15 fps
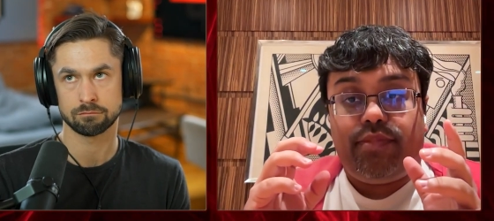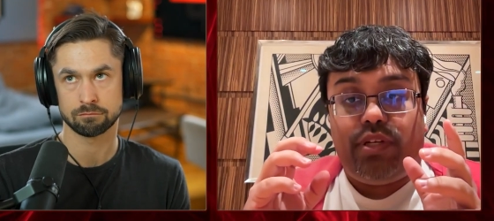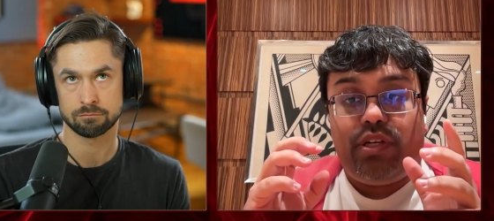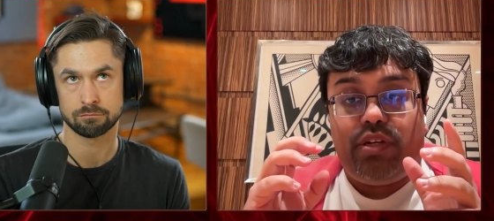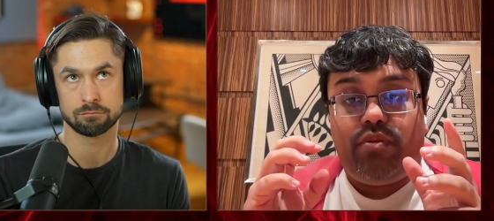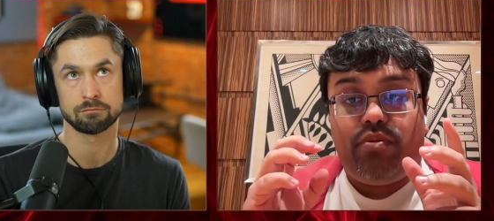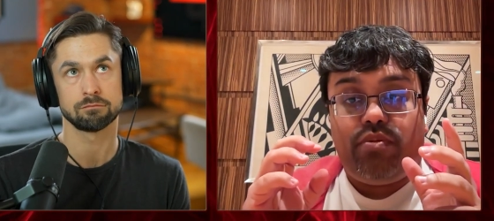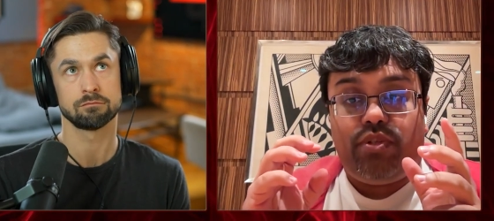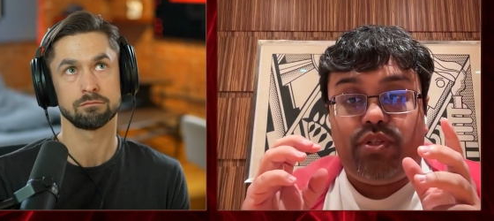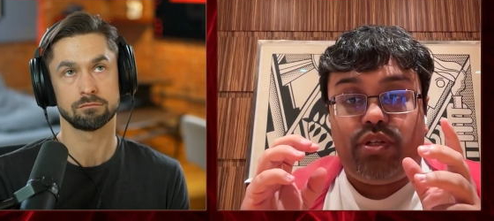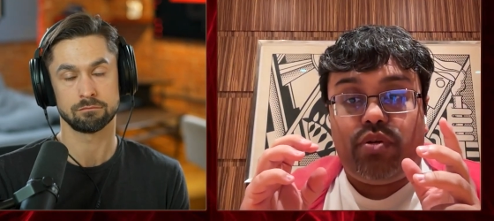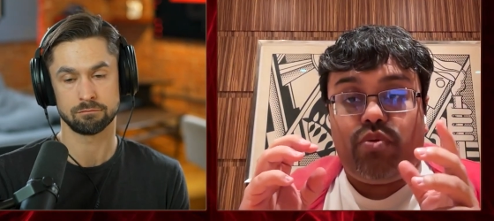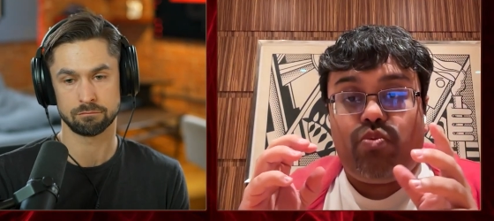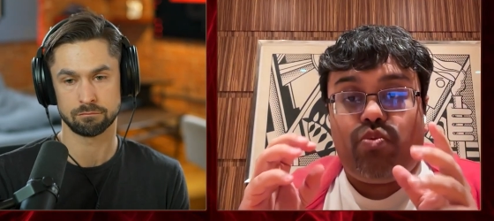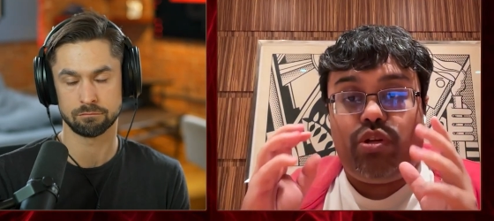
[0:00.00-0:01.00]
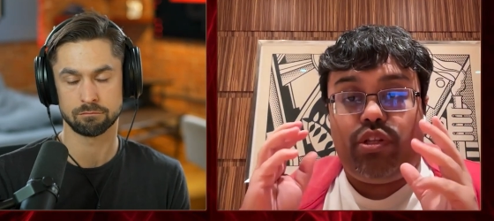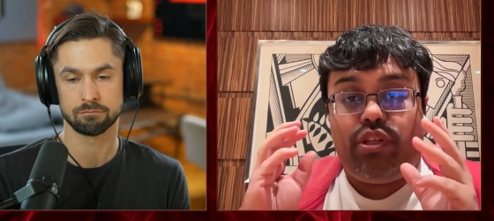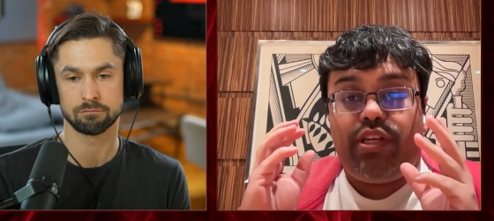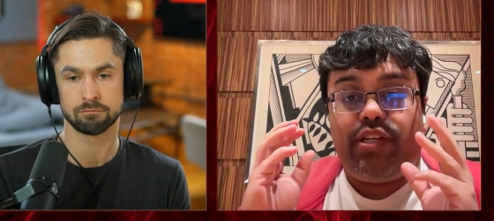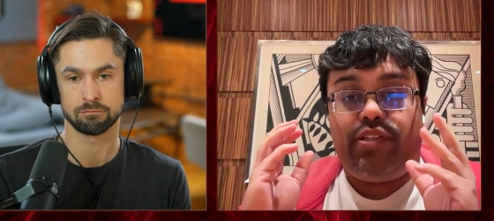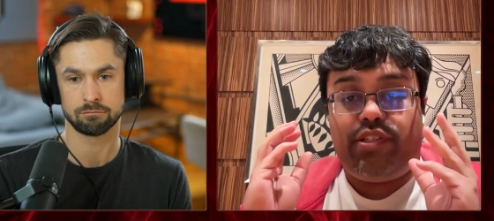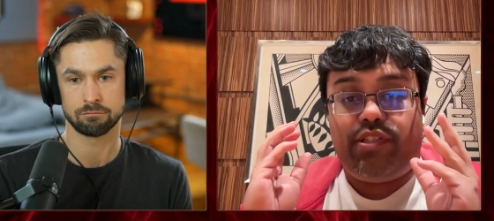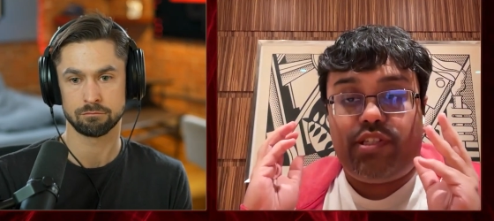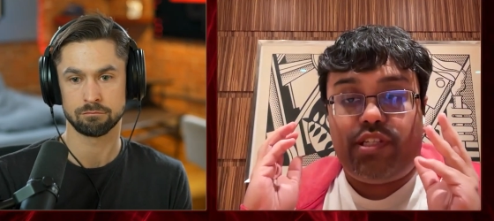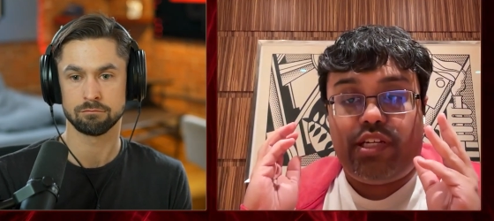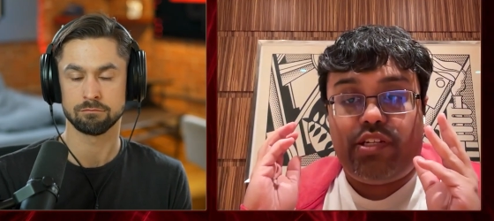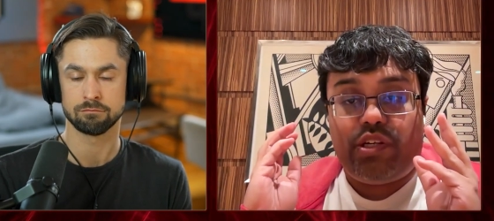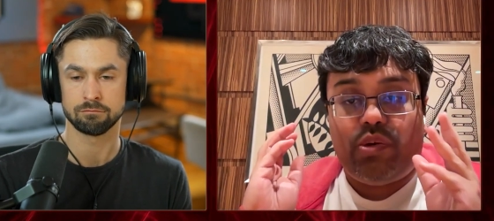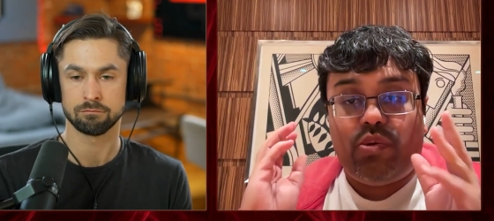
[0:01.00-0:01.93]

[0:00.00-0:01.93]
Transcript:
Speaker 1: You know, so mm-hmm. one of the things is data